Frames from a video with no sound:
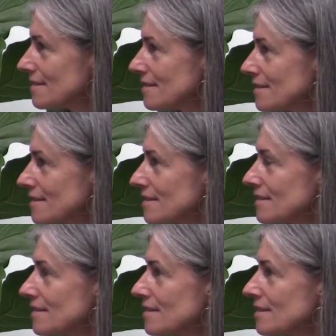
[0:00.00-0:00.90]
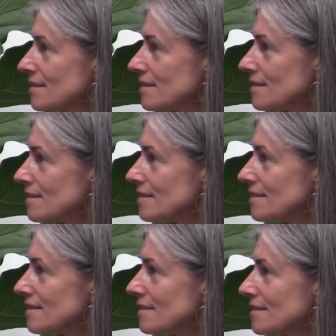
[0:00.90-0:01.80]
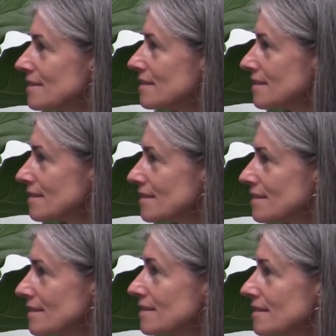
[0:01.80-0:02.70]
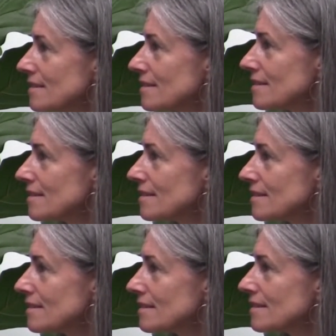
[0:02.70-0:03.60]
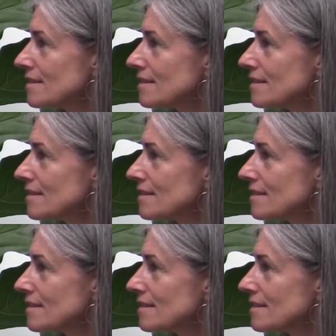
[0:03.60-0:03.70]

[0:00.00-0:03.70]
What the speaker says: (silent)